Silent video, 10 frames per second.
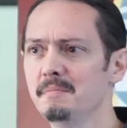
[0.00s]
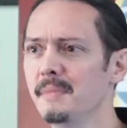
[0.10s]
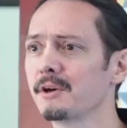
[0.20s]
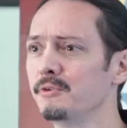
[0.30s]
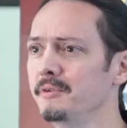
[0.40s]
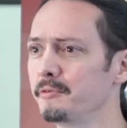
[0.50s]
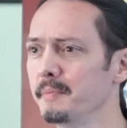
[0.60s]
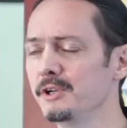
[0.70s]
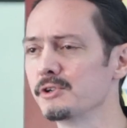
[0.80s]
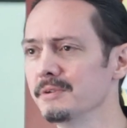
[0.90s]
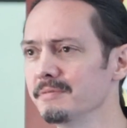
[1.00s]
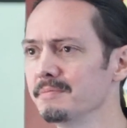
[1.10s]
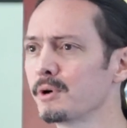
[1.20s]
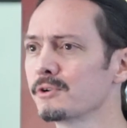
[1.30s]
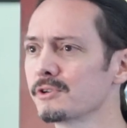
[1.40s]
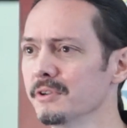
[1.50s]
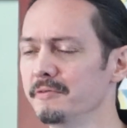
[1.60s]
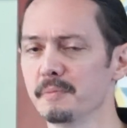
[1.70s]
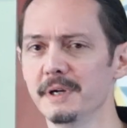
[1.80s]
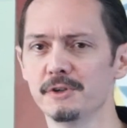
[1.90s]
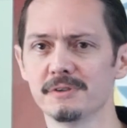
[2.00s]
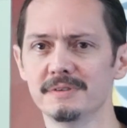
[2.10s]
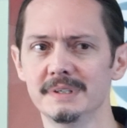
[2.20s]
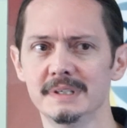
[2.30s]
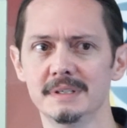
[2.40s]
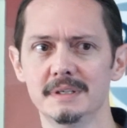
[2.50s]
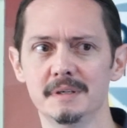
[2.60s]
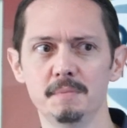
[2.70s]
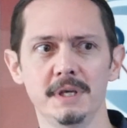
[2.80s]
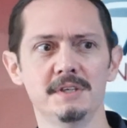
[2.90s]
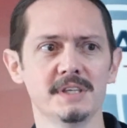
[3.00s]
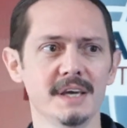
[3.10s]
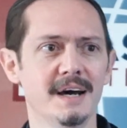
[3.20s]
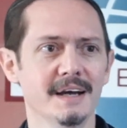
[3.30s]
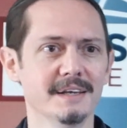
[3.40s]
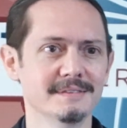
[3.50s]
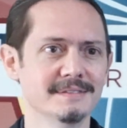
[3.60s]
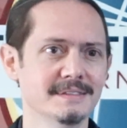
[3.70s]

medical information, personal information, PCI,